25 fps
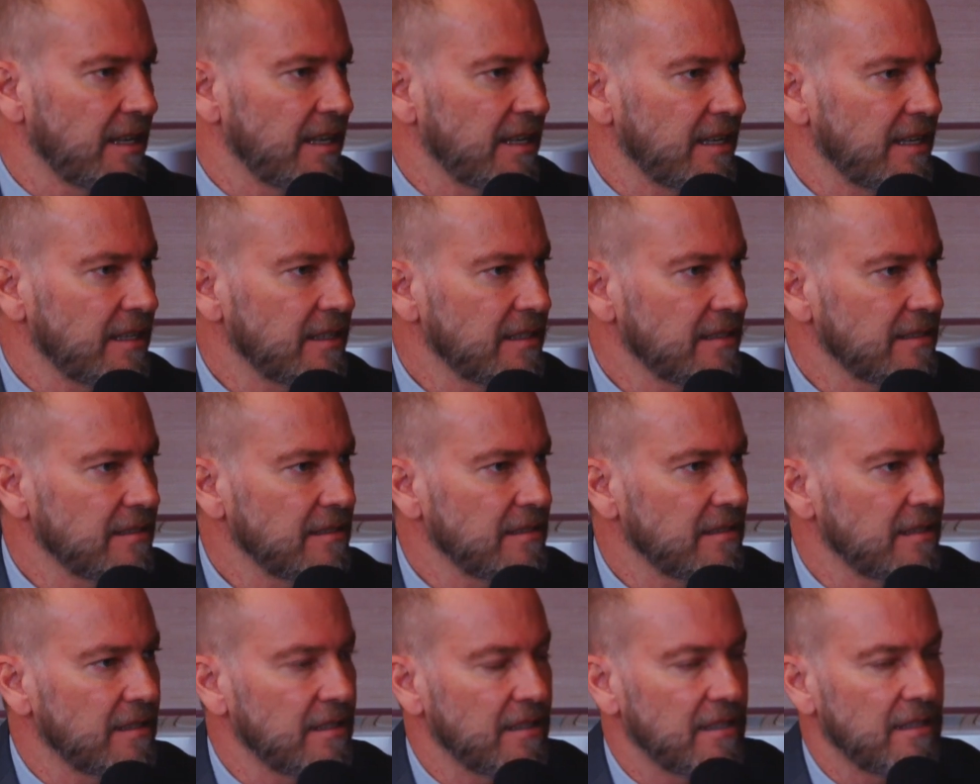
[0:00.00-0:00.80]

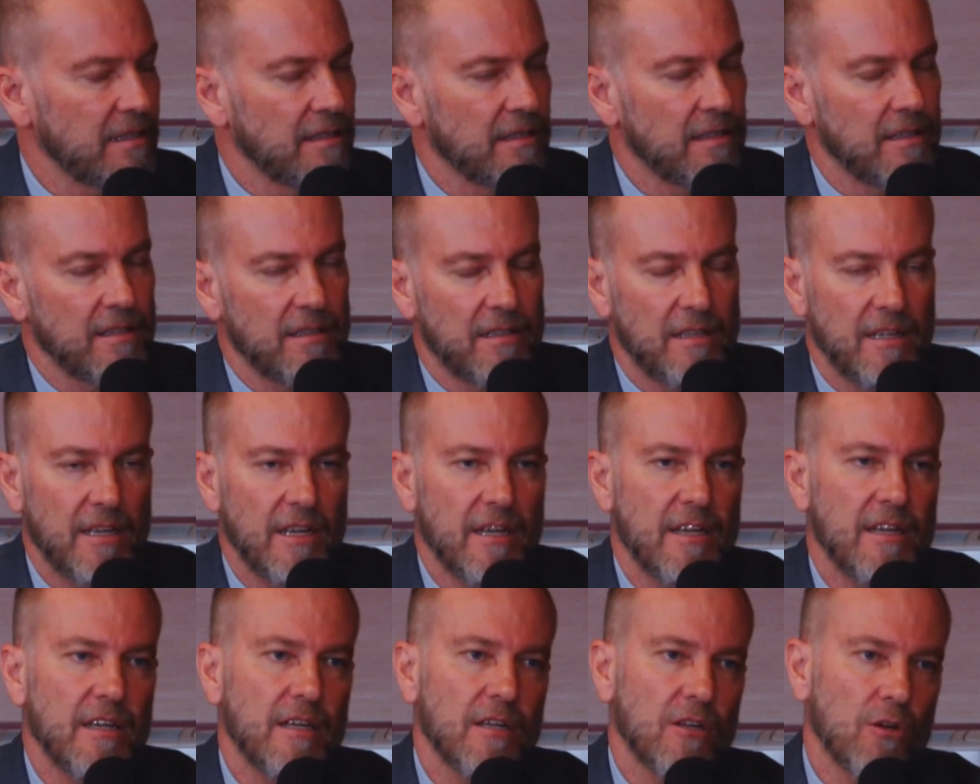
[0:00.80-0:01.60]
and
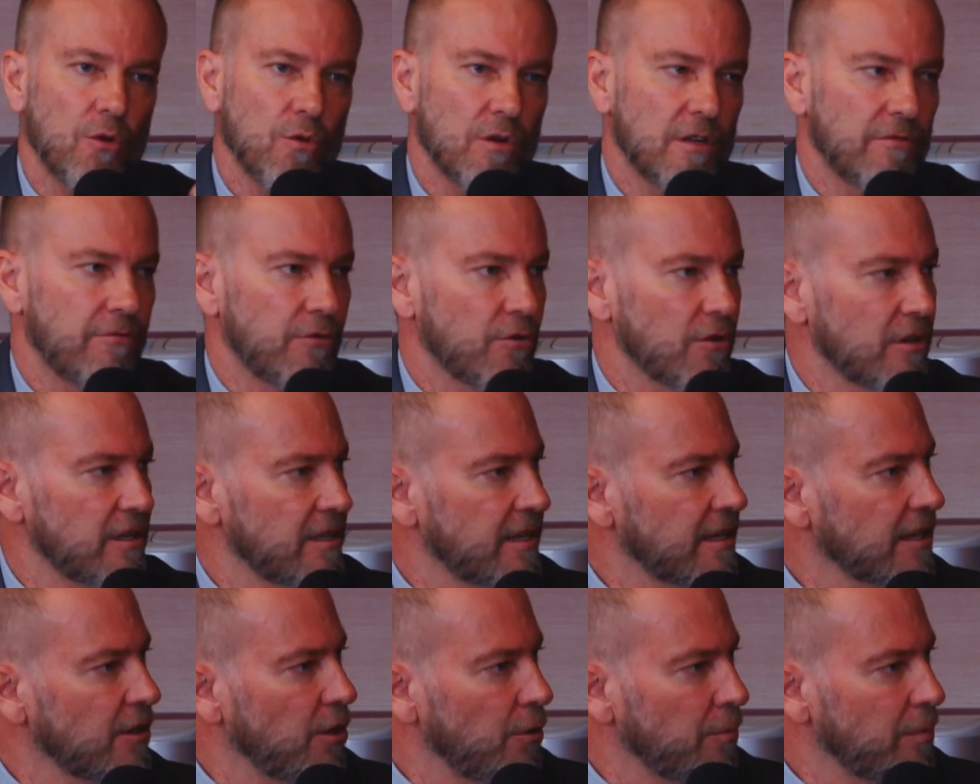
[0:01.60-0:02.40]
they look
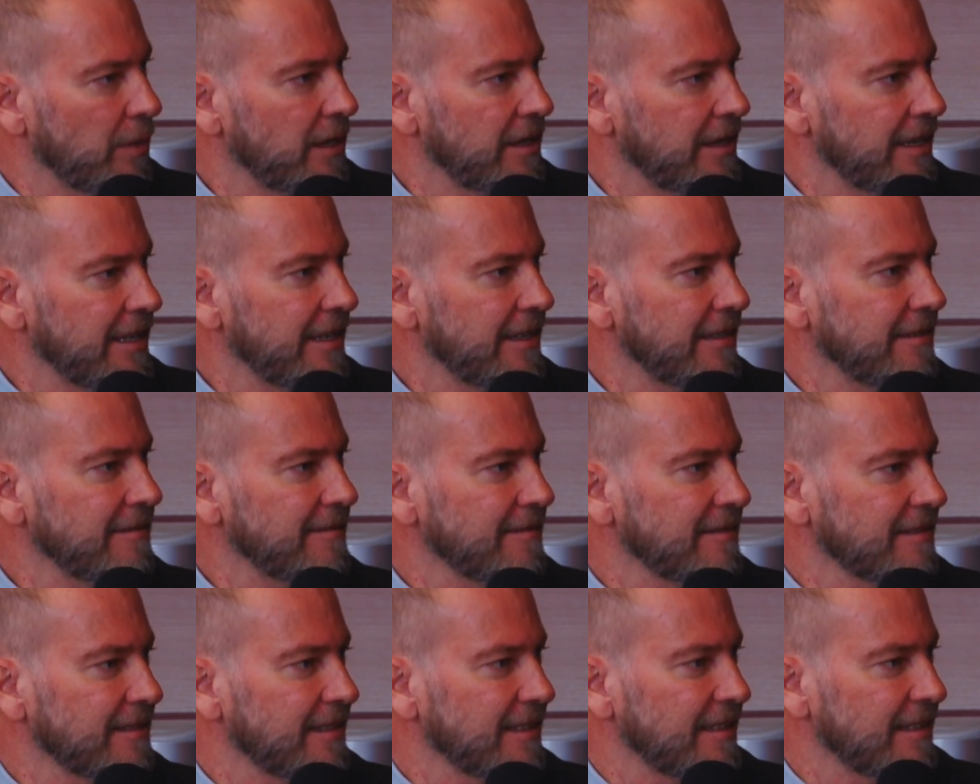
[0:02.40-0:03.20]
for a
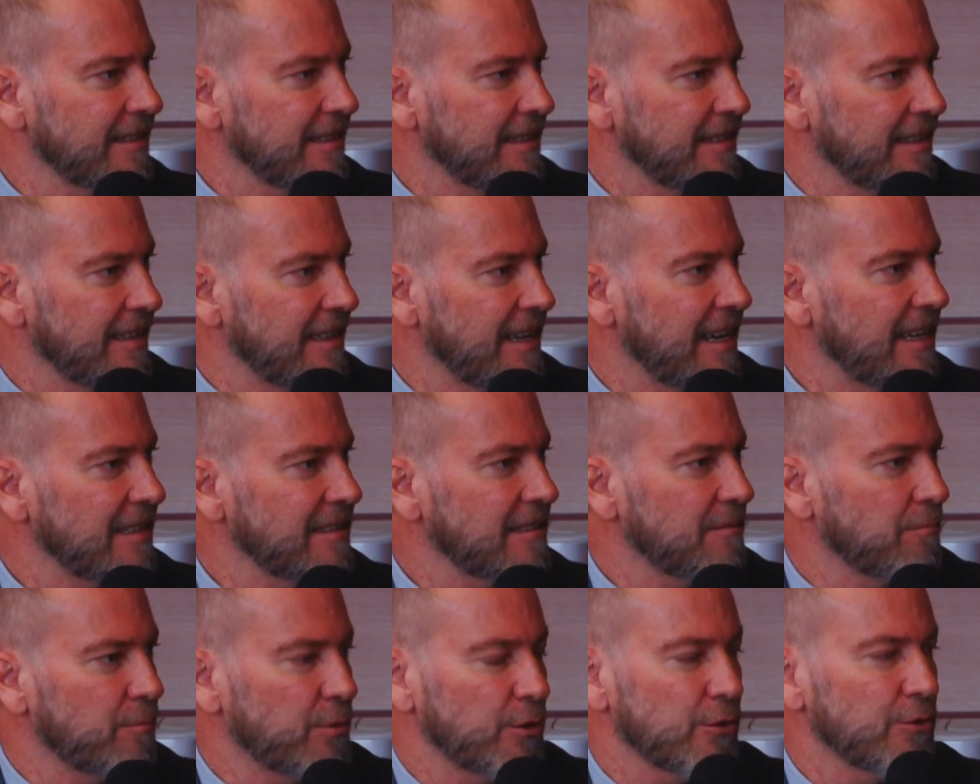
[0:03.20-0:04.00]
company
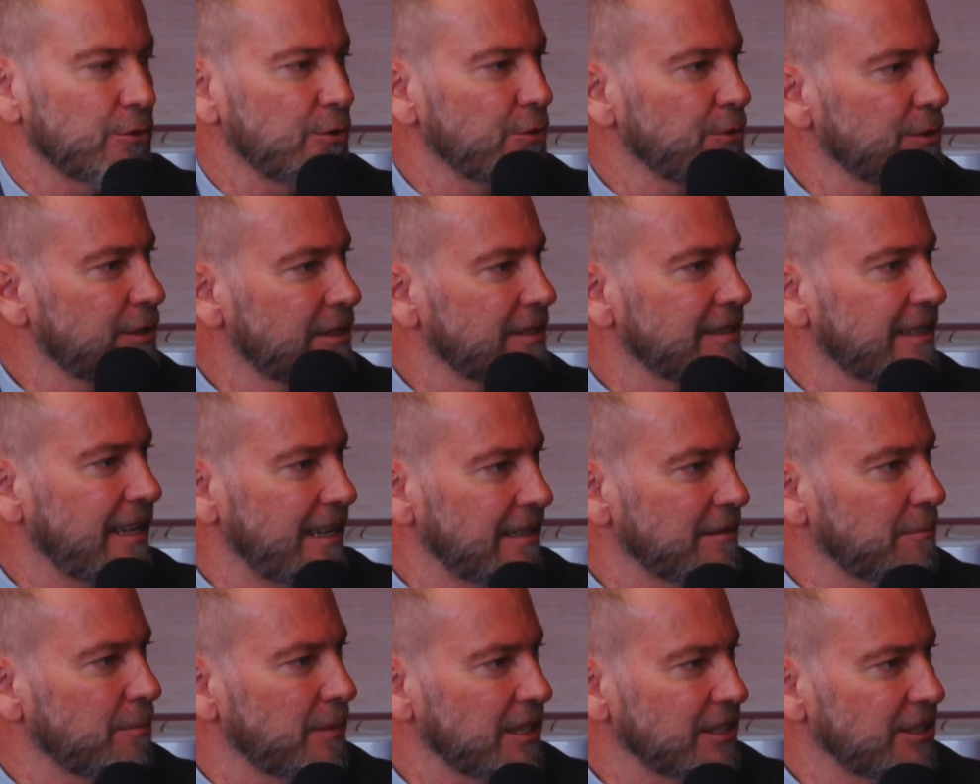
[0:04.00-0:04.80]
that produces
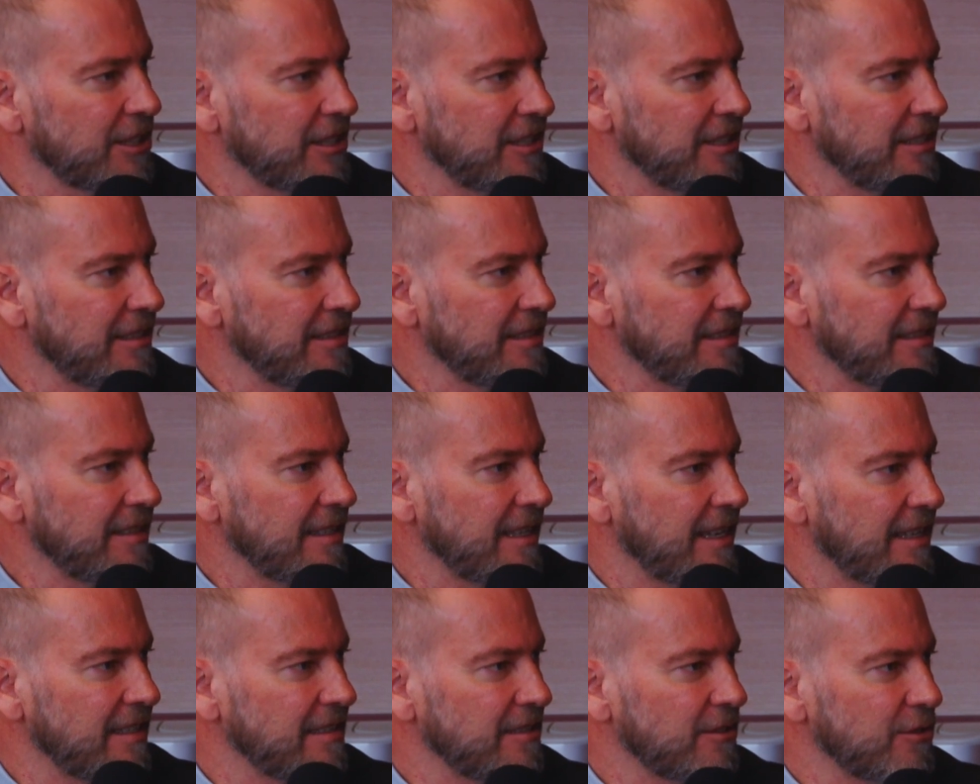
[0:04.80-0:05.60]
that
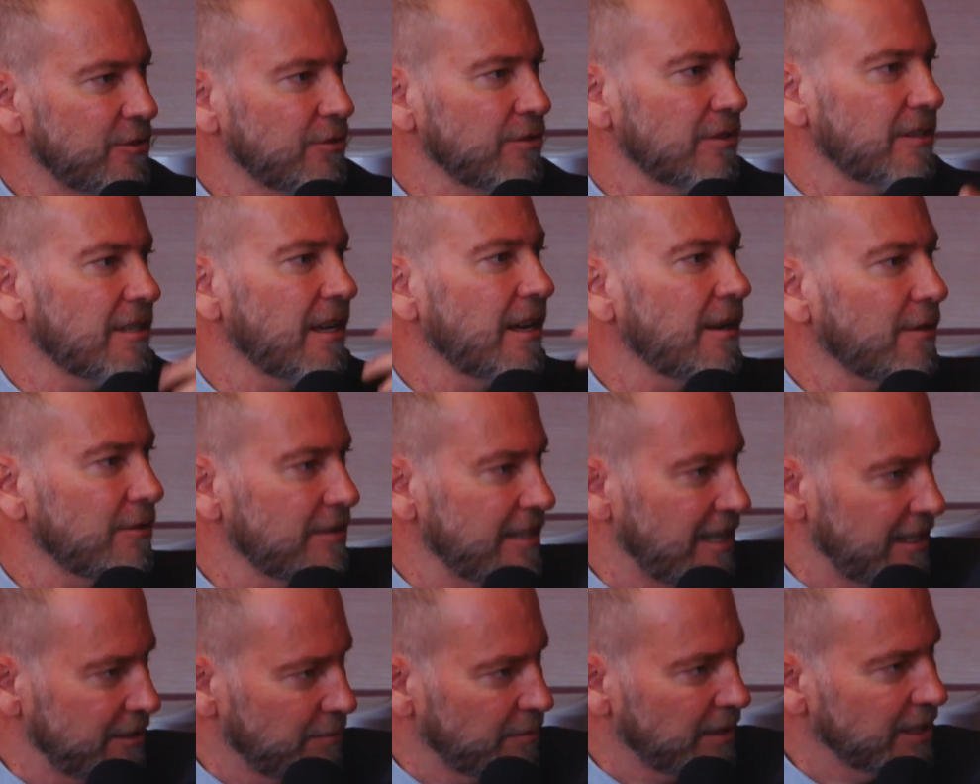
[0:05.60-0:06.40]
machine and to
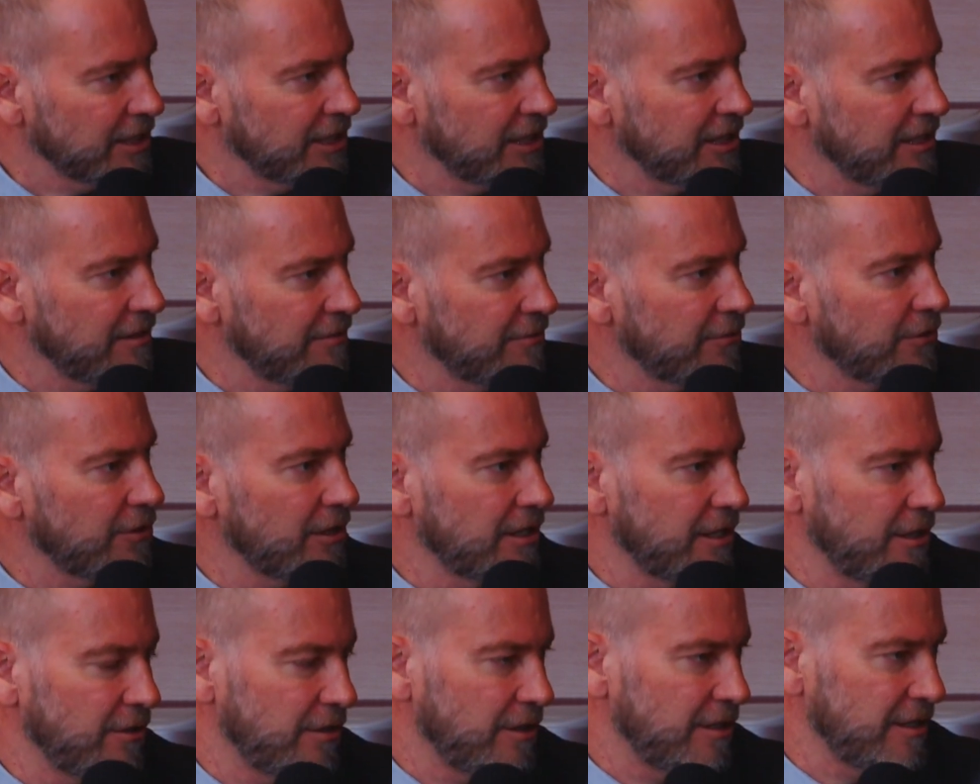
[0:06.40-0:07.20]
sell that machine
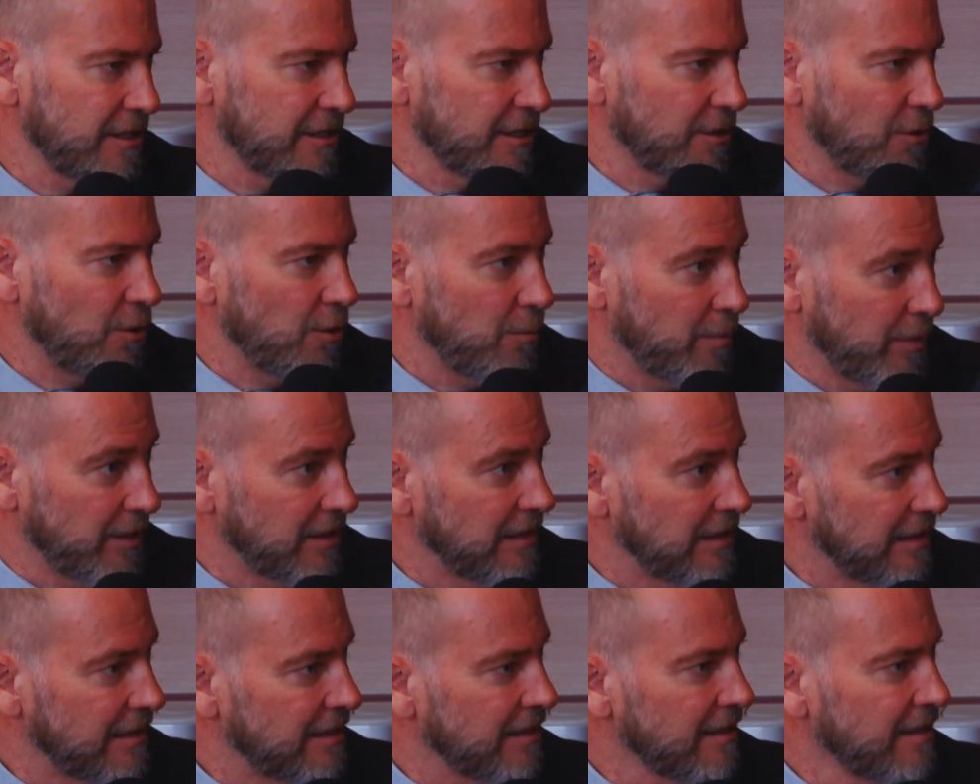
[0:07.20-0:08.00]
for the other
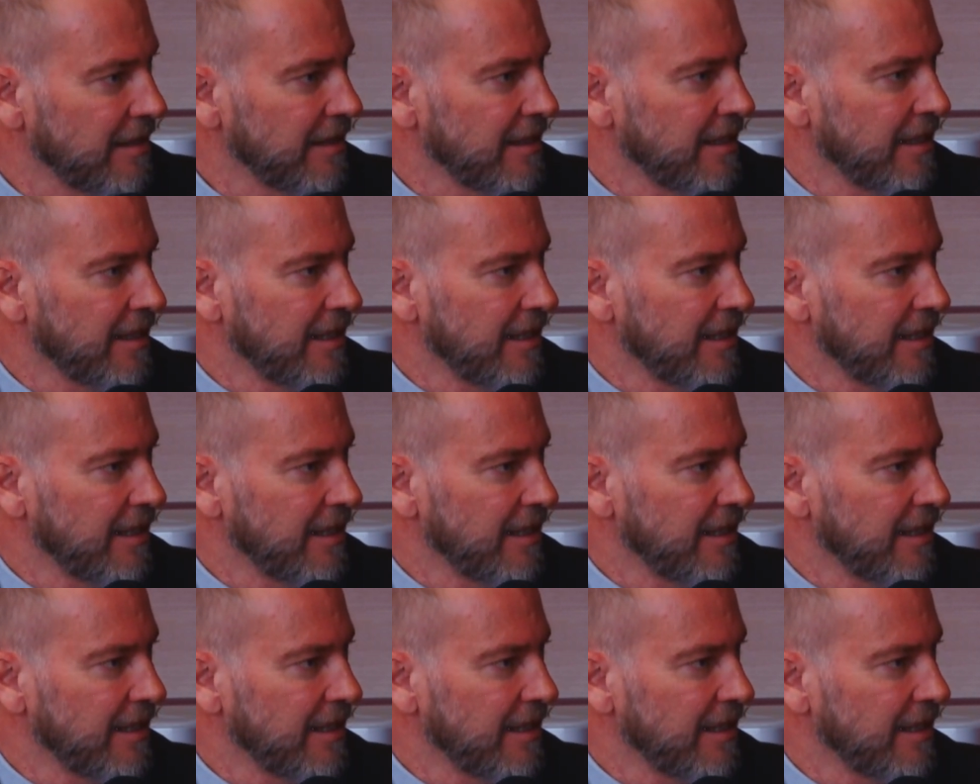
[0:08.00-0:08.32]
companies.